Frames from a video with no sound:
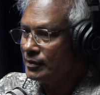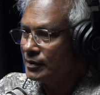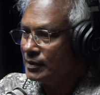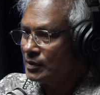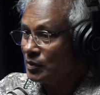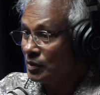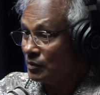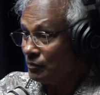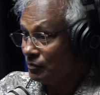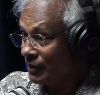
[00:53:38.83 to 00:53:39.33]

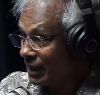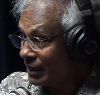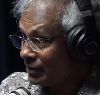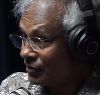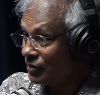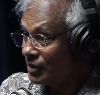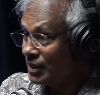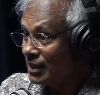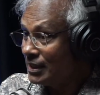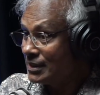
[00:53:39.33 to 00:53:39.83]
So the
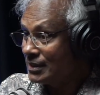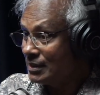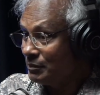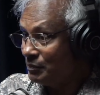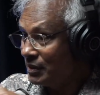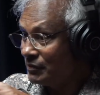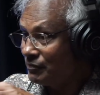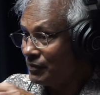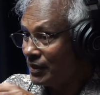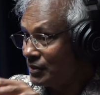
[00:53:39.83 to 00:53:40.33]
factories, the
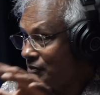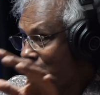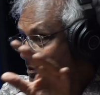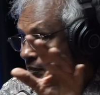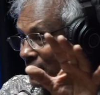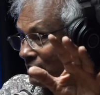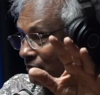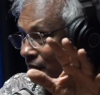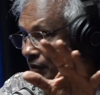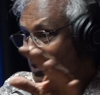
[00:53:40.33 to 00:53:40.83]
big
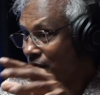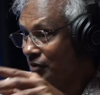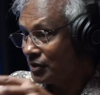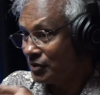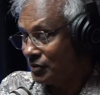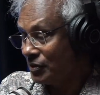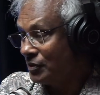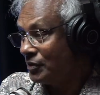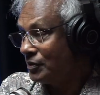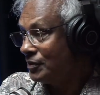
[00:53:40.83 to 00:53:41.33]
cement factories,
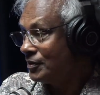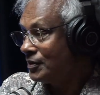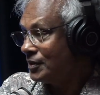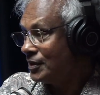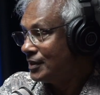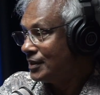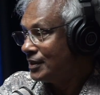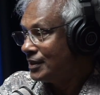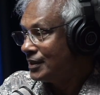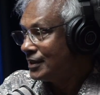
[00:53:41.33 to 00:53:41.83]

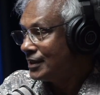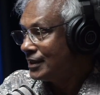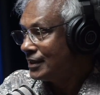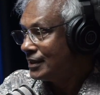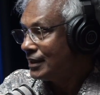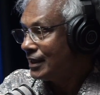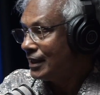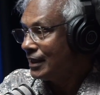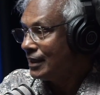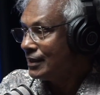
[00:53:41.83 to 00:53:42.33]

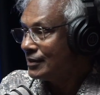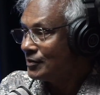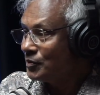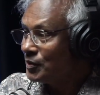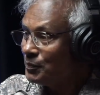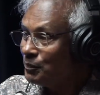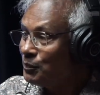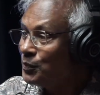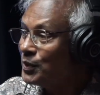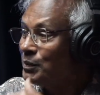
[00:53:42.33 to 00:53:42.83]
so
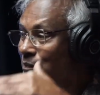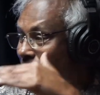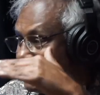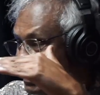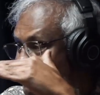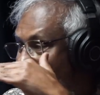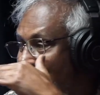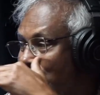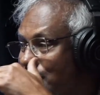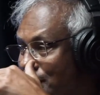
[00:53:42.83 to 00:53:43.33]
you put a
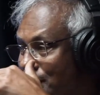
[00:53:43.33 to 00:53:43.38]
minimum